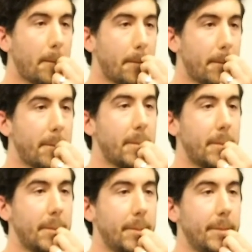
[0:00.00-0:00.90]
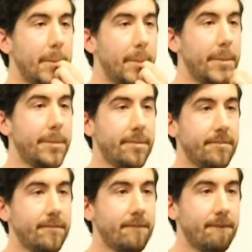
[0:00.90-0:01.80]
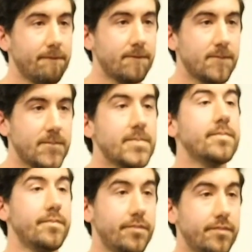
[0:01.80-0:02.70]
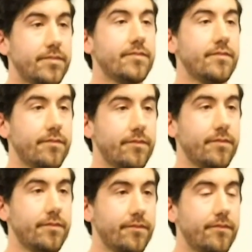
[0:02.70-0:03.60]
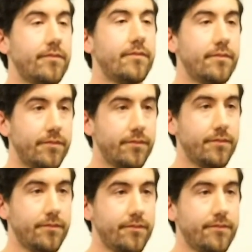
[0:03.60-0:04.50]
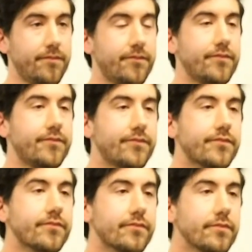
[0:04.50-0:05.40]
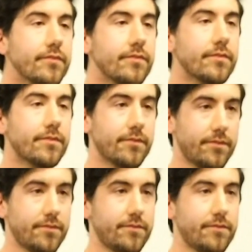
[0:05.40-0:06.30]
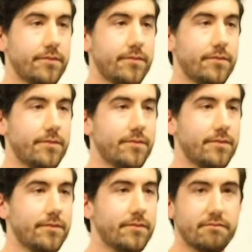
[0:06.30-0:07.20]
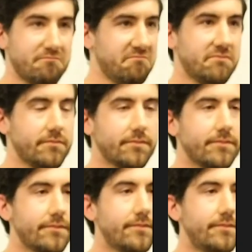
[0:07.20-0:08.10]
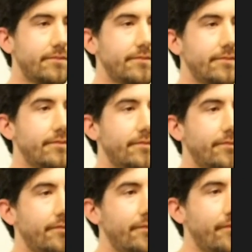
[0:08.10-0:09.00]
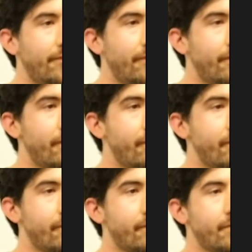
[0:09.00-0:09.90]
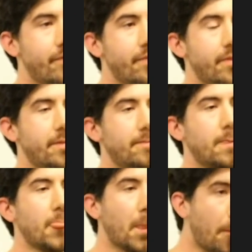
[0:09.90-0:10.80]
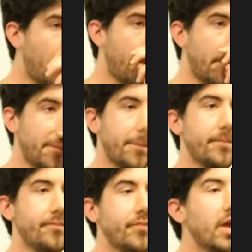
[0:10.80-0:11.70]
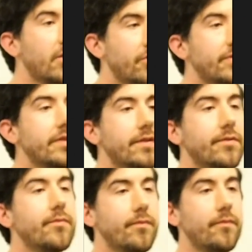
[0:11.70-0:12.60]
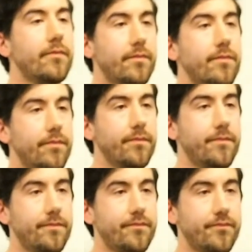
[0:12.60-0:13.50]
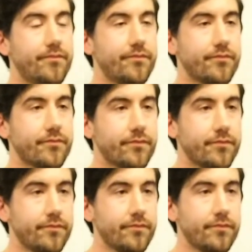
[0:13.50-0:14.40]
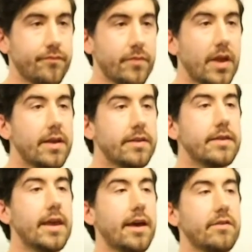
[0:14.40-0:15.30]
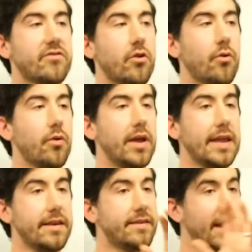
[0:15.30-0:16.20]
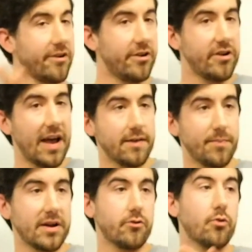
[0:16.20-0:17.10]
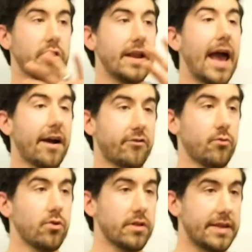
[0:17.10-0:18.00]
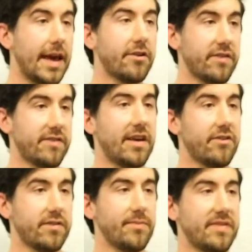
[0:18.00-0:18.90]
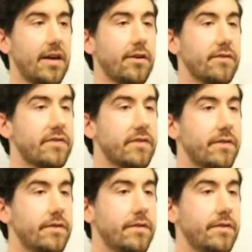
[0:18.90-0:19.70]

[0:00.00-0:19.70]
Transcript: syntax, the signature is the same, but basically how you use it. Are they, I mean, I guess this is more down to maybe semantics, but are they actually different in any way other than how you utilize internally? Or is it just like a label difference that we call them getters and setters? Yeah, so in decorator aspect or in actual getters and setters themselves?